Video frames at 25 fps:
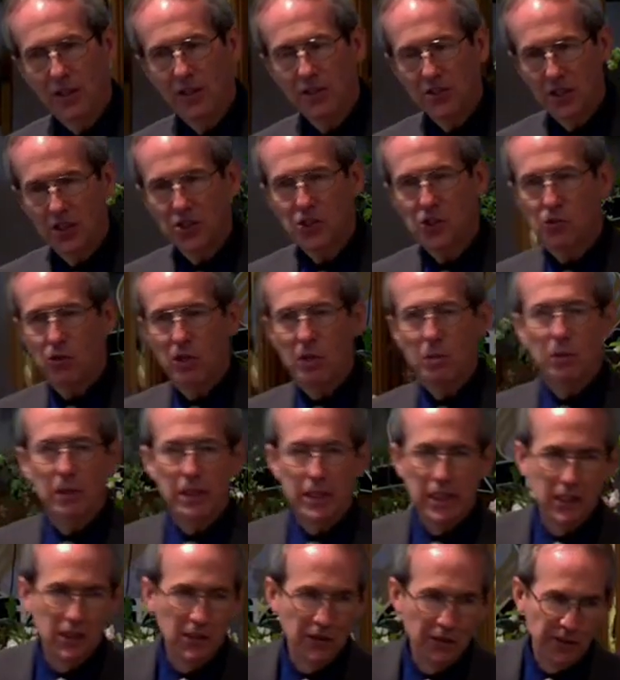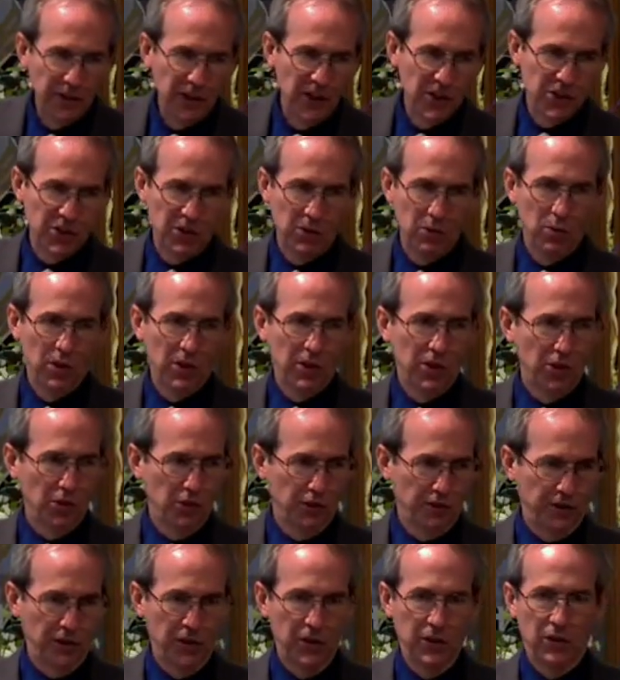extremely inefficient with your
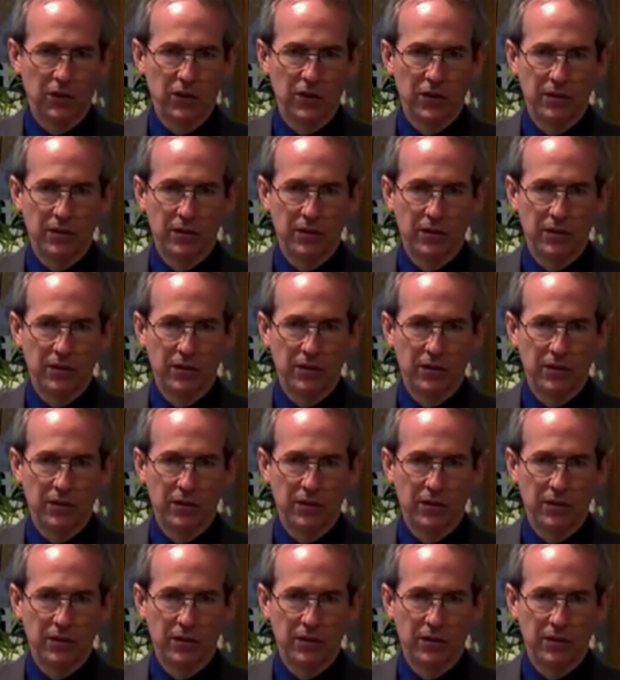food.